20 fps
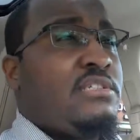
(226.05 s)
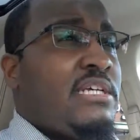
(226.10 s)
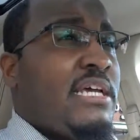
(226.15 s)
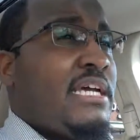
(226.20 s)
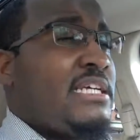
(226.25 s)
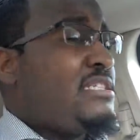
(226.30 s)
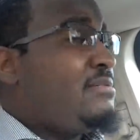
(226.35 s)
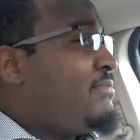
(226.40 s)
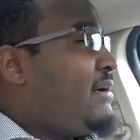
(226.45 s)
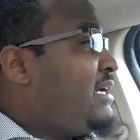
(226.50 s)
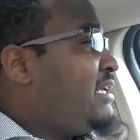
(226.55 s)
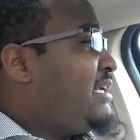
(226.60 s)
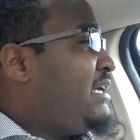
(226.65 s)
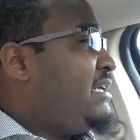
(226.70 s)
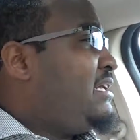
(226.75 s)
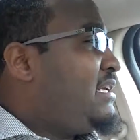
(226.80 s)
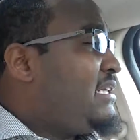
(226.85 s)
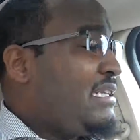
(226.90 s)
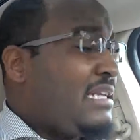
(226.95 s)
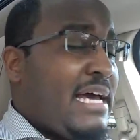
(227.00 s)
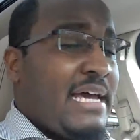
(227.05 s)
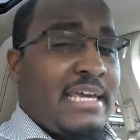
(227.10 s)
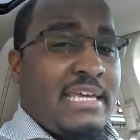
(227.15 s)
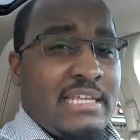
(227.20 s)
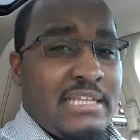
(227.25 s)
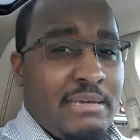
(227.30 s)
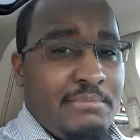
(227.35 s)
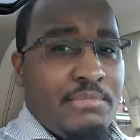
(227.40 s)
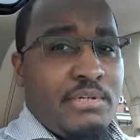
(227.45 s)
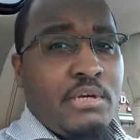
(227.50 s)
tag somebody in it,
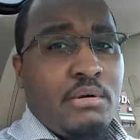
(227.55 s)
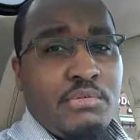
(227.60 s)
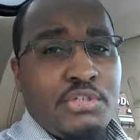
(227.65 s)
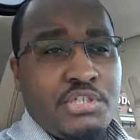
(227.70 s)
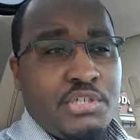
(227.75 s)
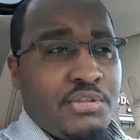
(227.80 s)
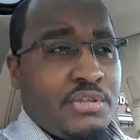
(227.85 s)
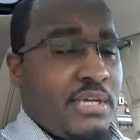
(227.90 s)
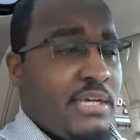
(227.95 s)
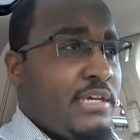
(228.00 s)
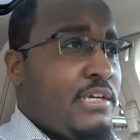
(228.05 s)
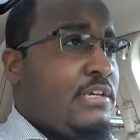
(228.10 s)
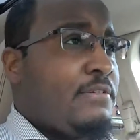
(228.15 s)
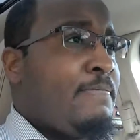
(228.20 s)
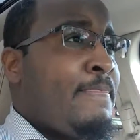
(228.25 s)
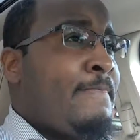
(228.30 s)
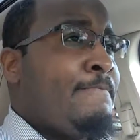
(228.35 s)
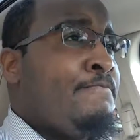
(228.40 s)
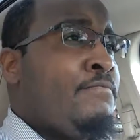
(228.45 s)
like it, let me know what you think.